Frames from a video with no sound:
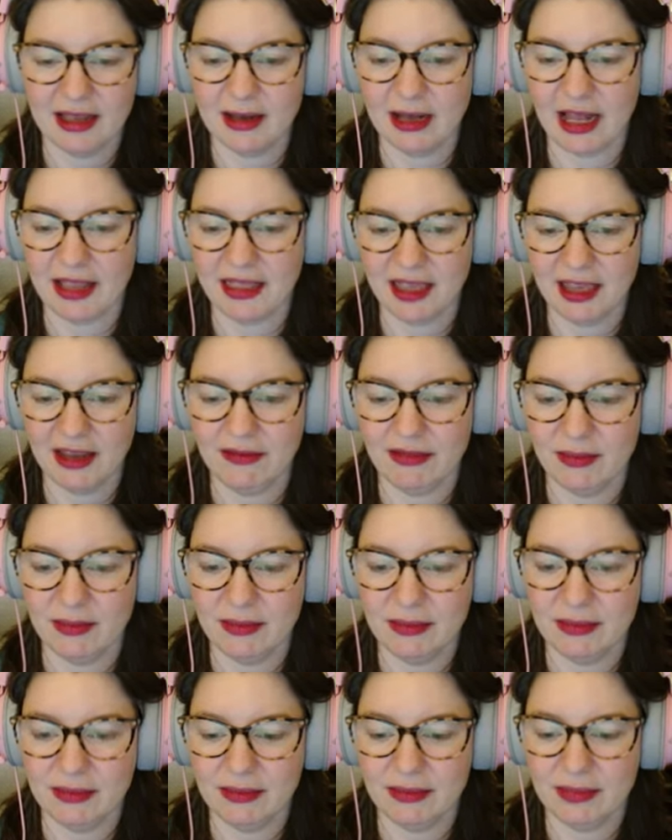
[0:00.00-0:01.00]
I think
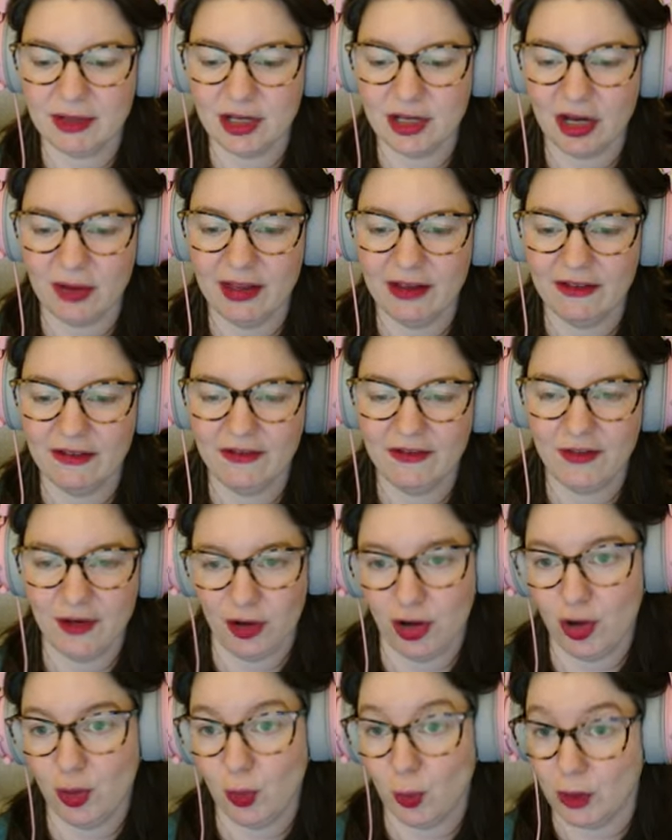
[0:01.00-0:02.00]
from going
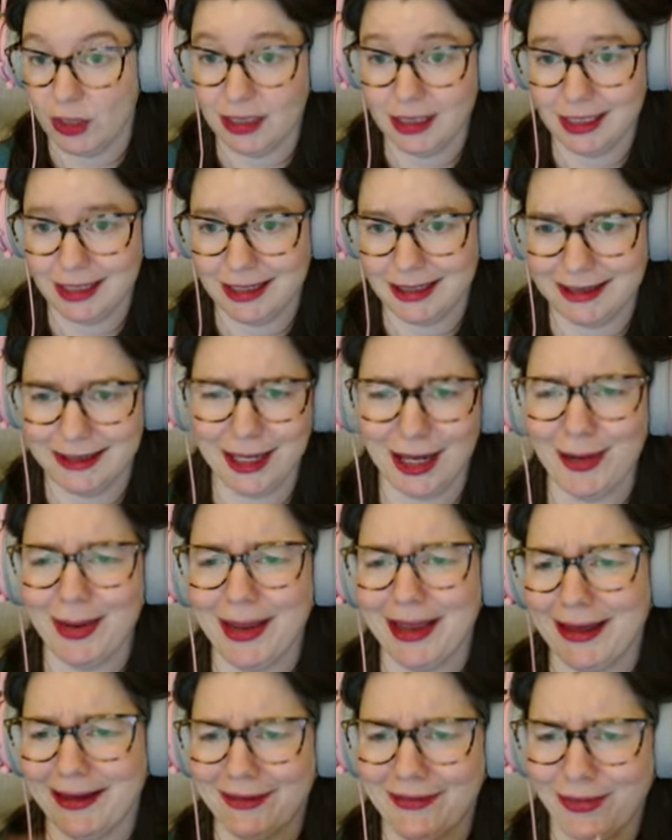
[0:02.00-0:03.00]
forward,
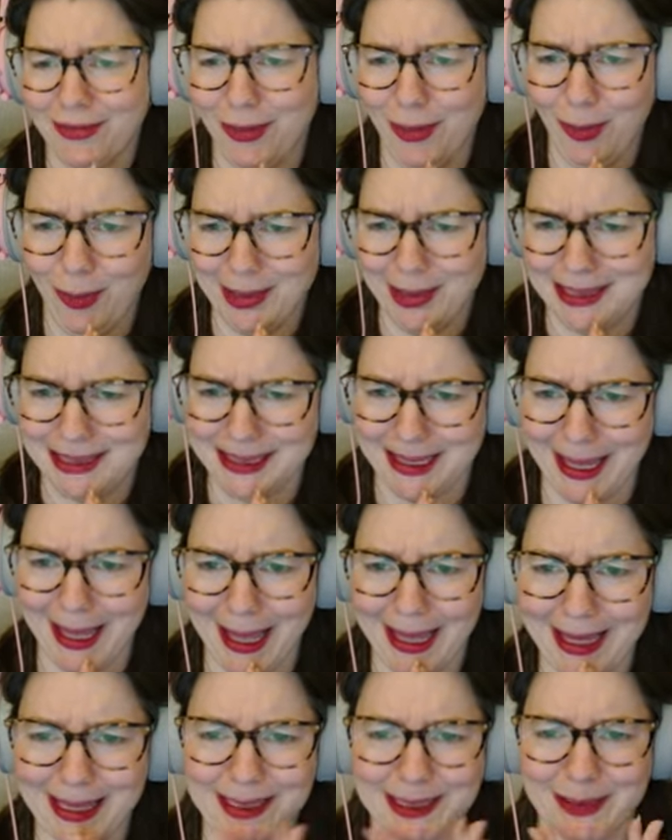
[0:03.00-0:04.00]

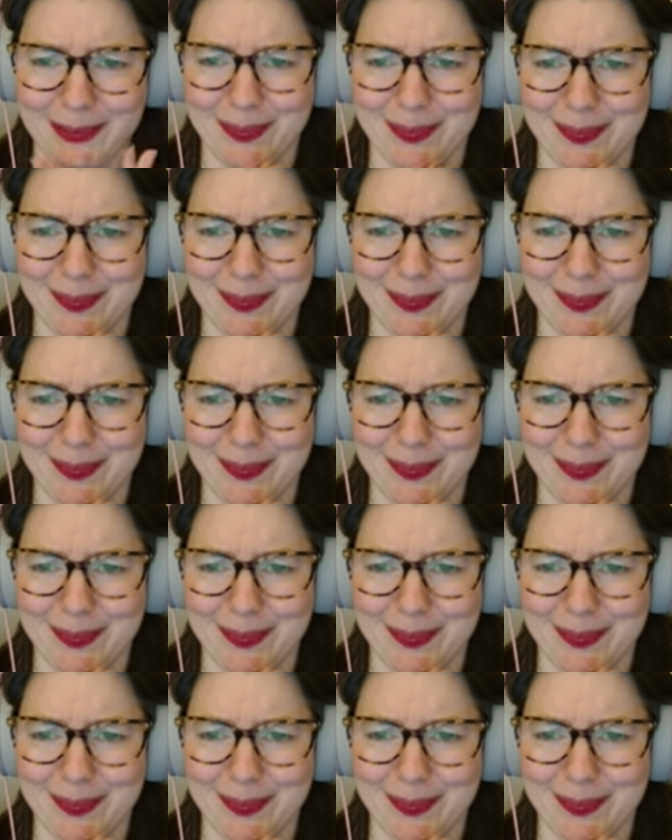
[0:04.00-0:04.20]
guys.